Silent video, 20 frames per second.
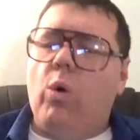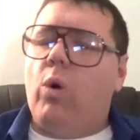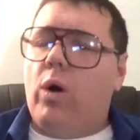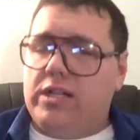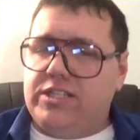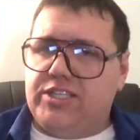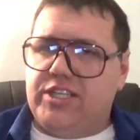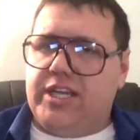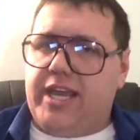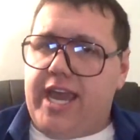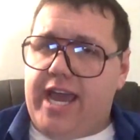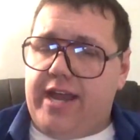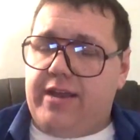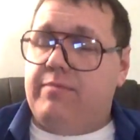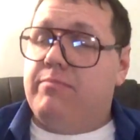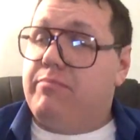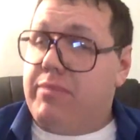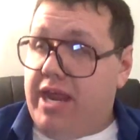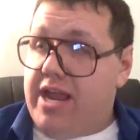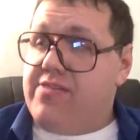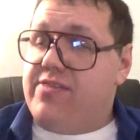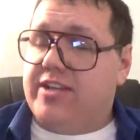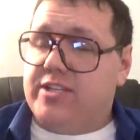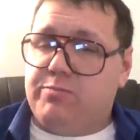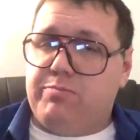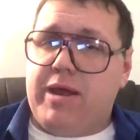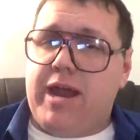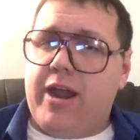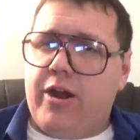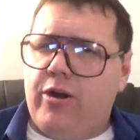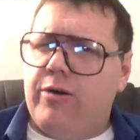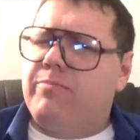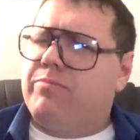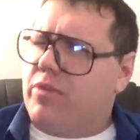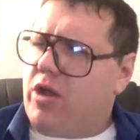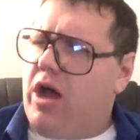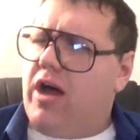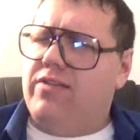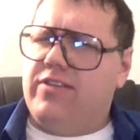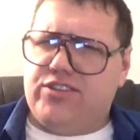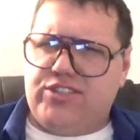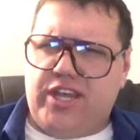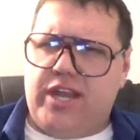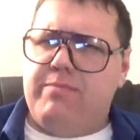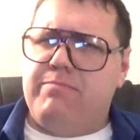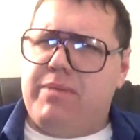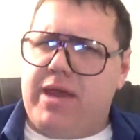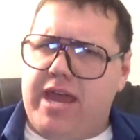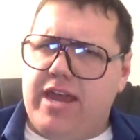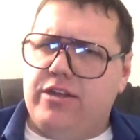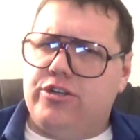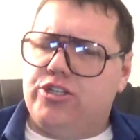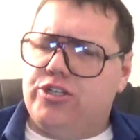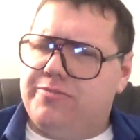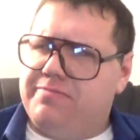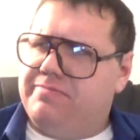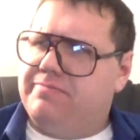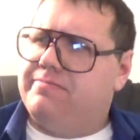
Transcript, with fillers: Once again, me and this bear on the same page.